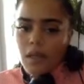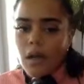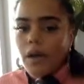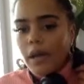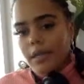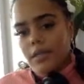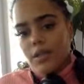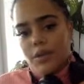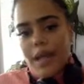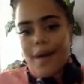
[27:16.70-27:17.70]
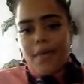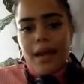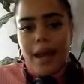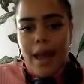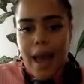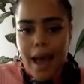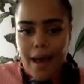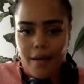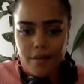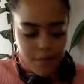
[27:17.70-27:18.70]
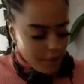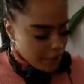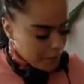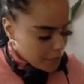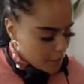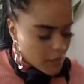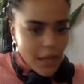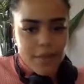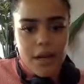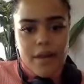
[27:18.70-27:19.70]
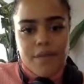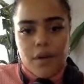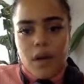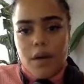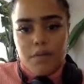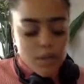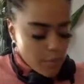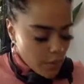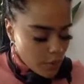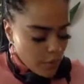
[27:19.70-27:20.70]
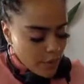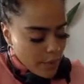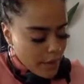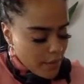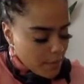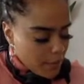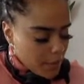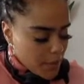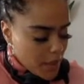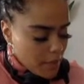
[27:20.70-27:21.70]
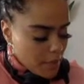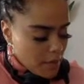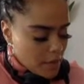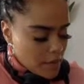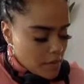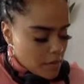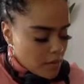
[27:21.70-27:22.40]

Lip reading: Okay, so now that I feel comfortable with where the BPM is,